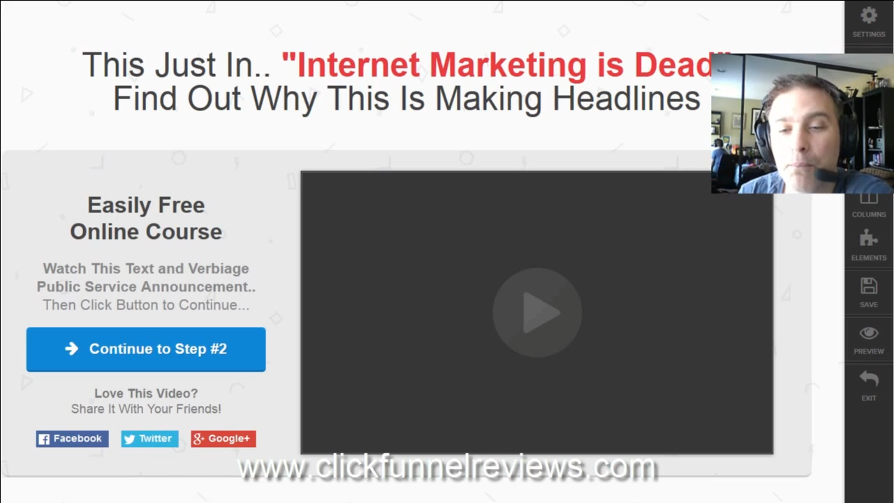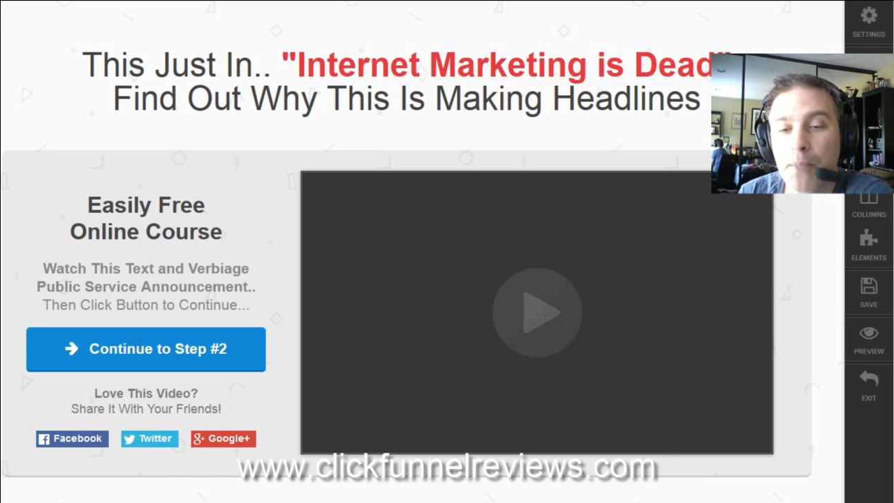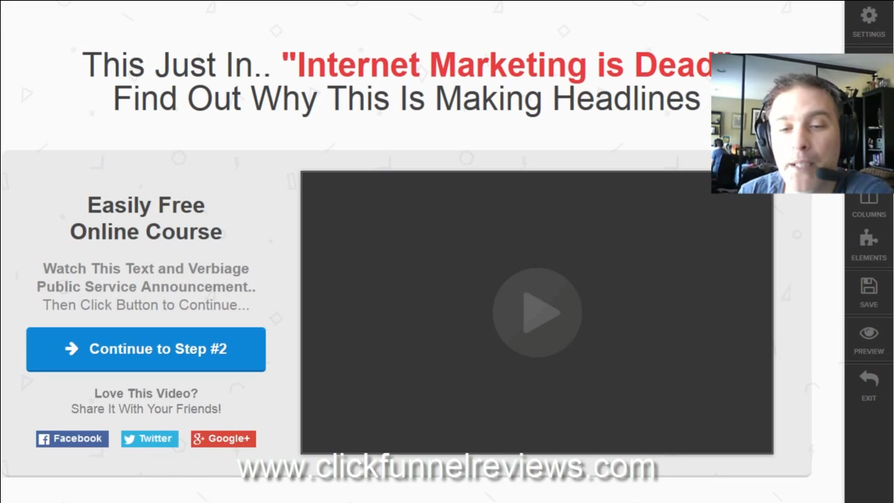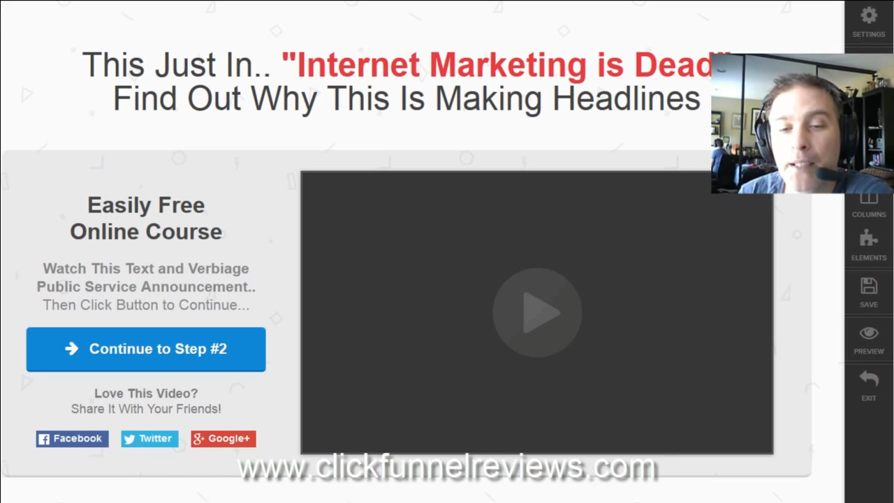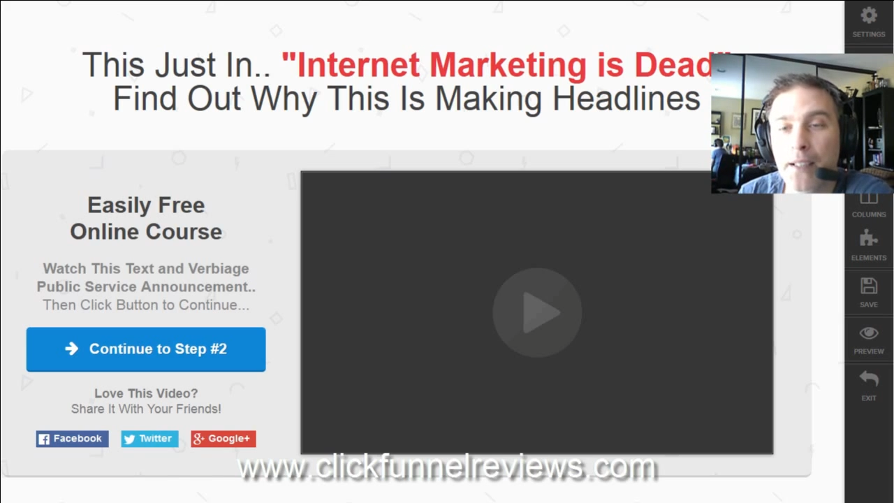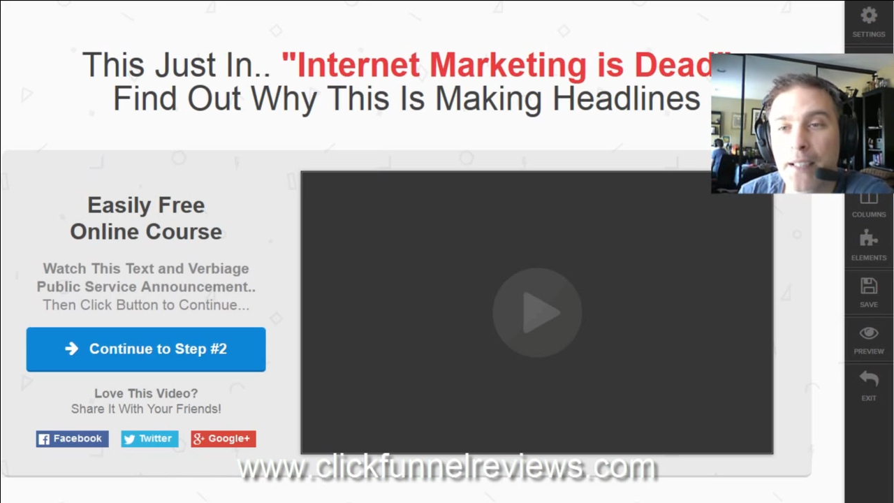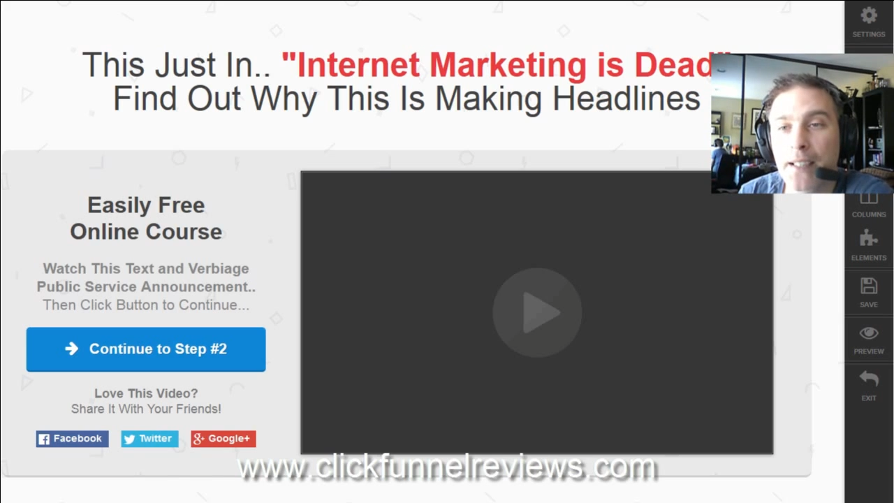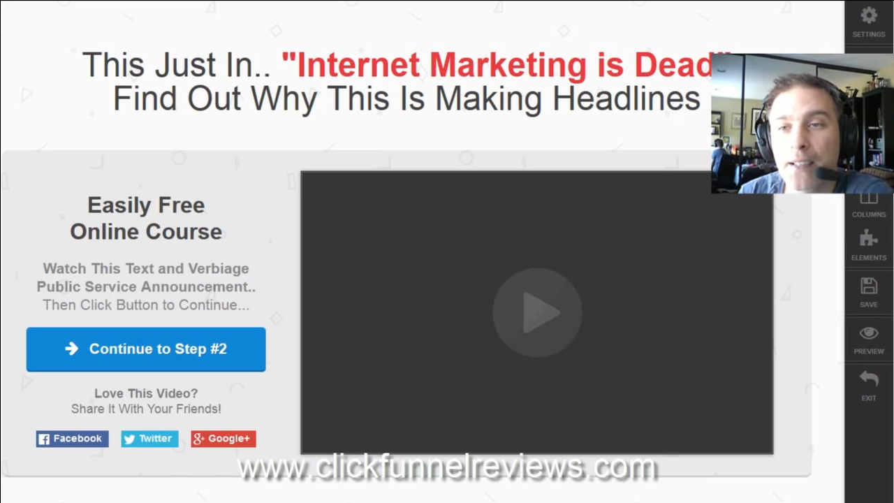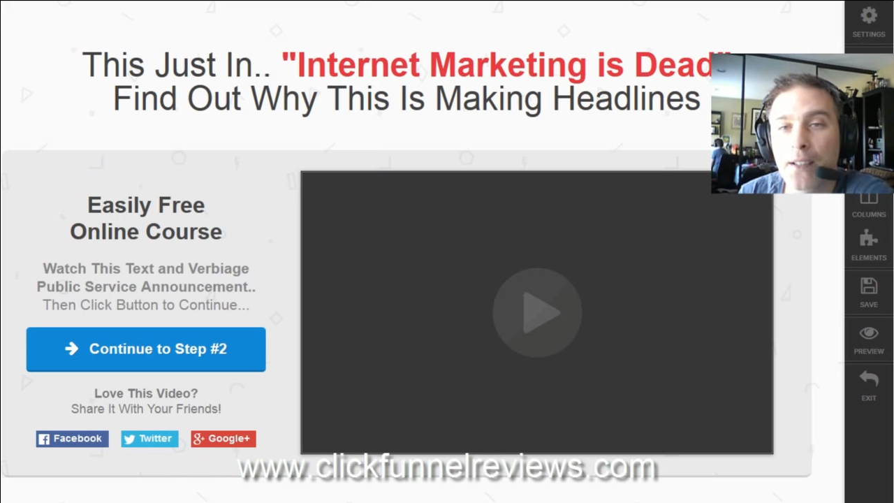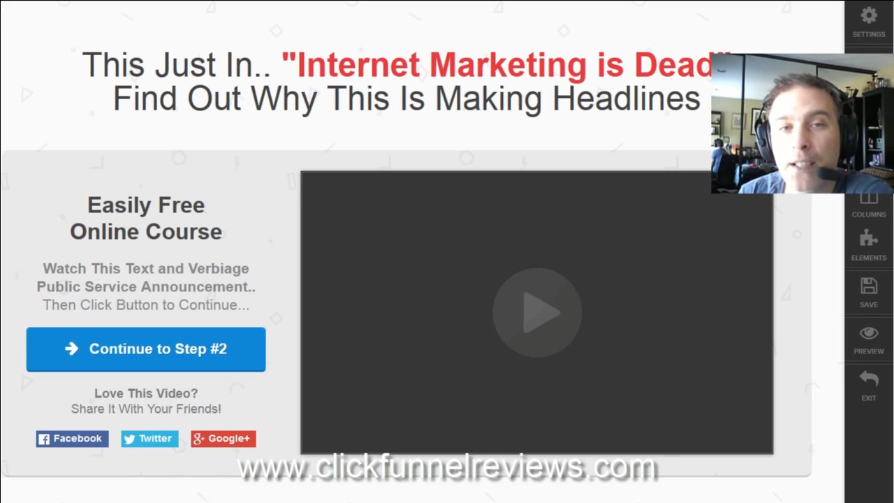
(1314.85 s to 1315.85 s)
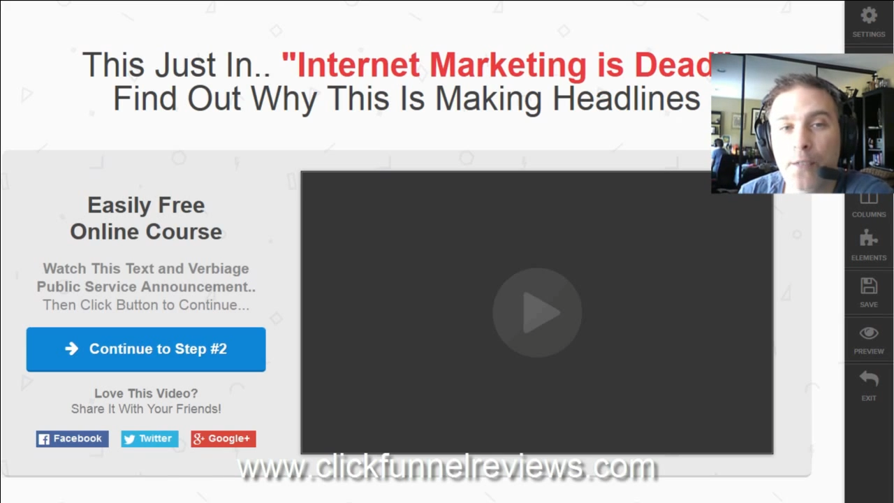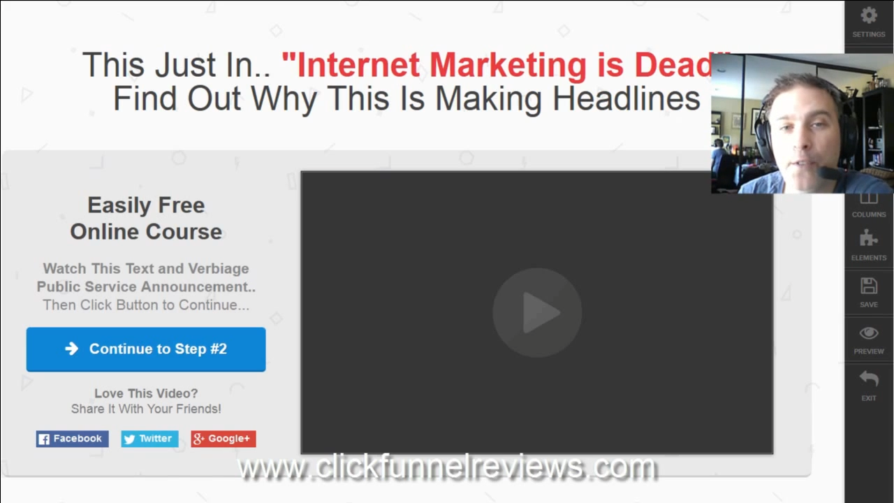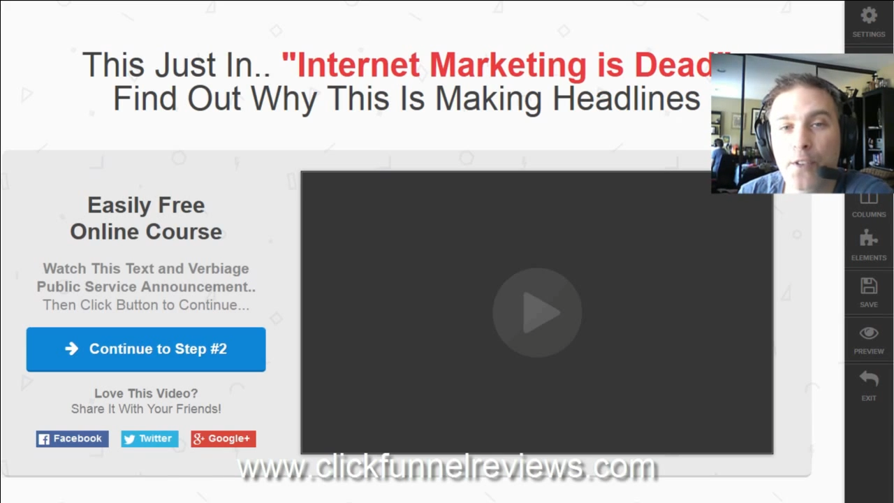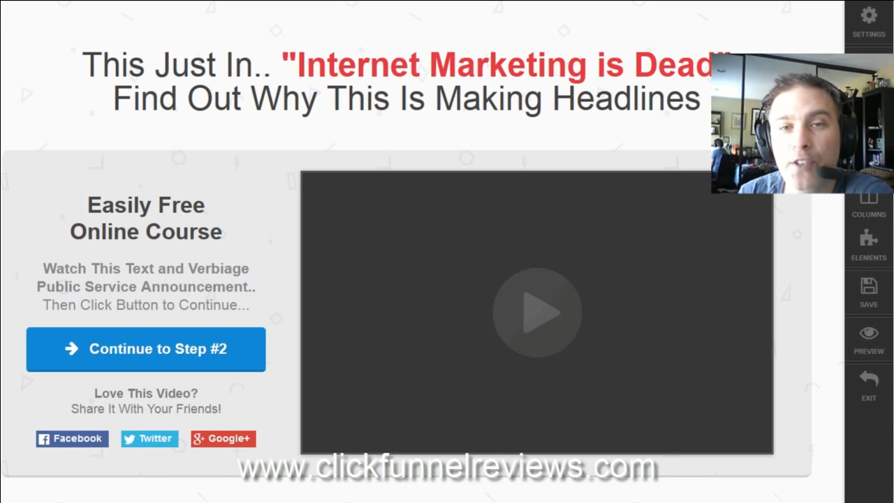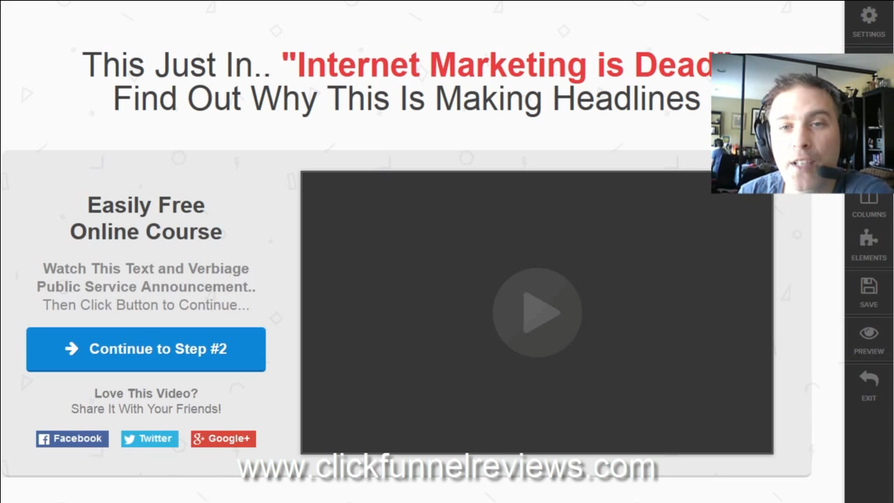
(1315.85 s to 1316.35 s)
big deal
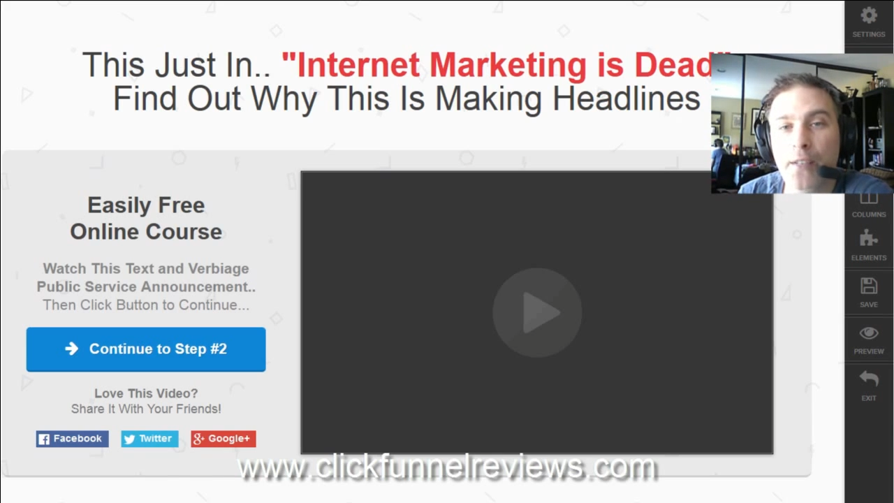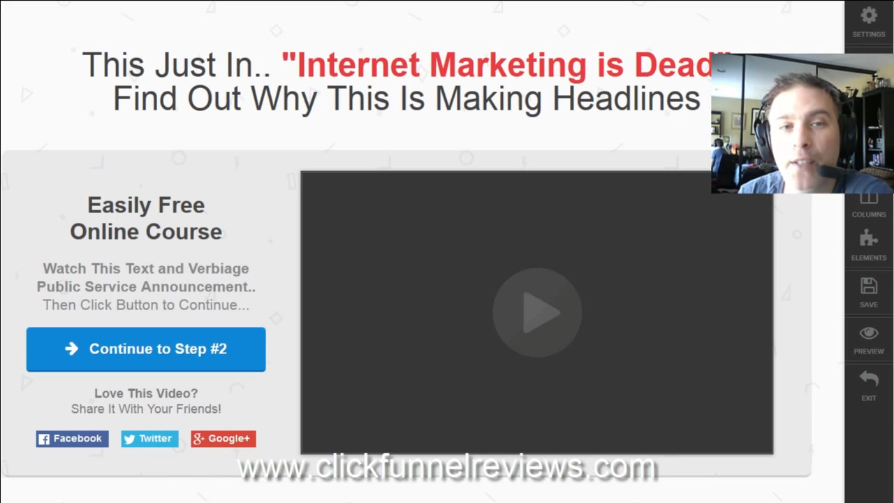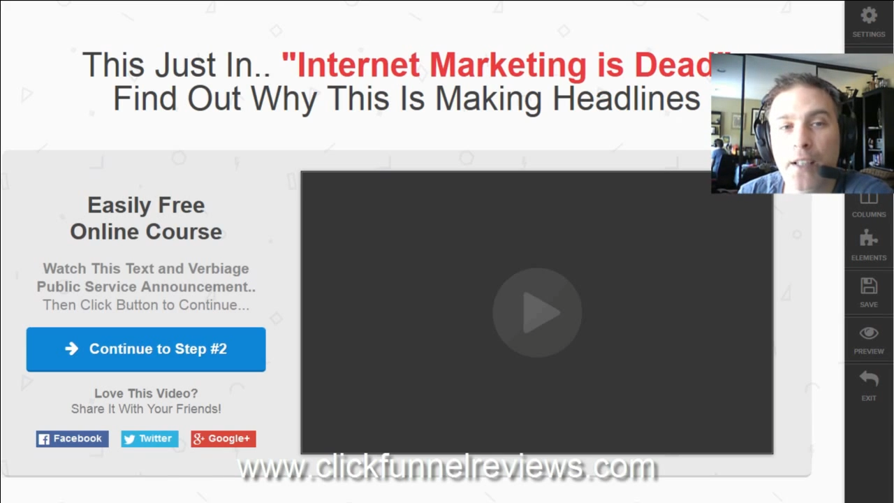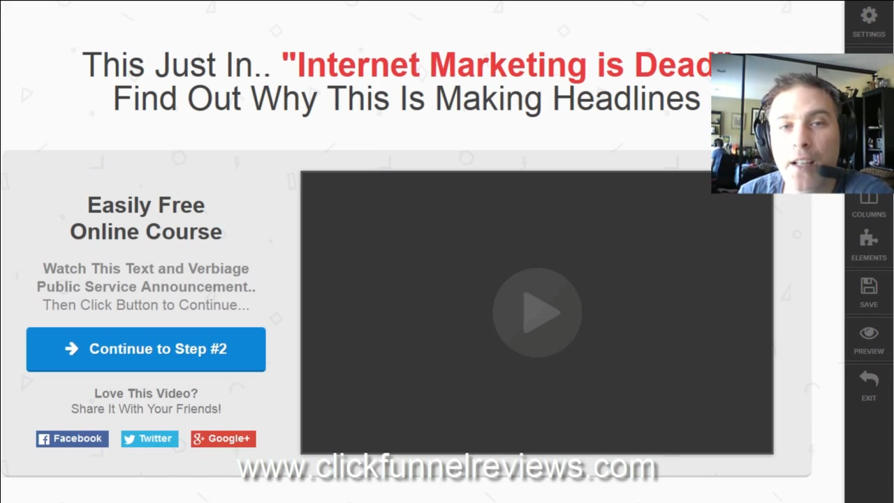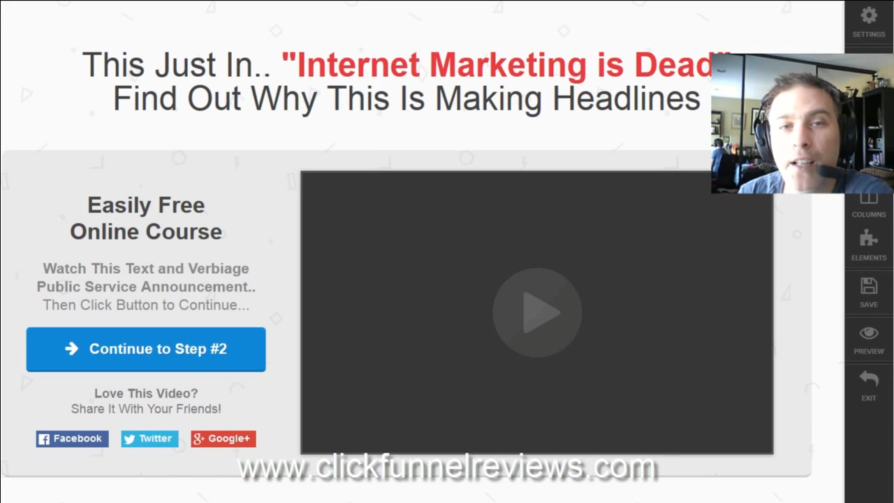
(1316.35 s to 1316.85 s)
if you're saving